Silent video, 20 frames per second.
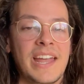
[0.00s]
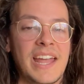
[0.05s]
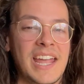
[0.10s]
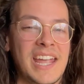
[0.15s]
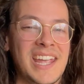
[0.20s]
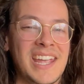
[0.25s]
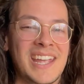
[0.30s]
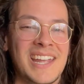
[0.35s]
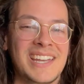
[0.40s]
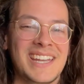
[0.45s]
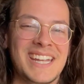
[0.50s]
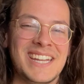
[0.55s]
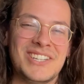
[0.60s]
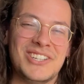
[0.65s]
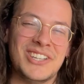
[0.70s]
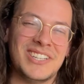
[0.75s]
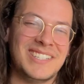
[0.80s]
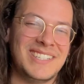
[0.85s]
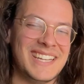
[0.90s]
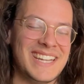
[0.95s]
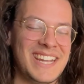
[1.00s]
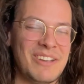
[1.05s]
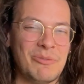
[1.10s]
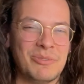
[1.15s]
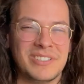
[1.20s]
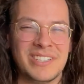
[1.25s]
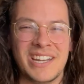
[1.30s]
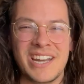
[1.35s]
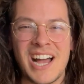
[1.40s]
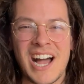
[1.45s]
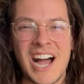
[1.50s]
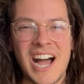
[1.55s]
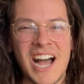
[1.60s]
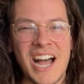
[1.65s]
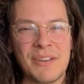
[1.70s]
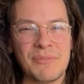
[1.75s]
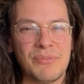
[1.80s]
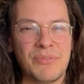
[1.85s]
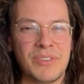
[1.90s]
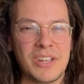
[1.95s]
and it was an
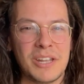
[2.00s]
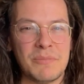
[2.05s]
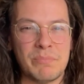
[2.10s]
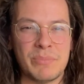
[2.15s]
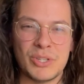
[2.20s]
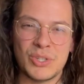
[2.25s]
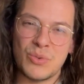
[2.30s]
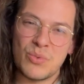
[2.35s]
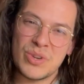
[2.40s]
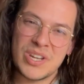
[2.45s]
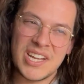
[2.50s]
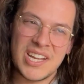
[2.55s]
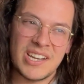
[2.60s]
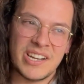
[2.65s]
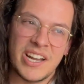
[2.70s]
odd fit between,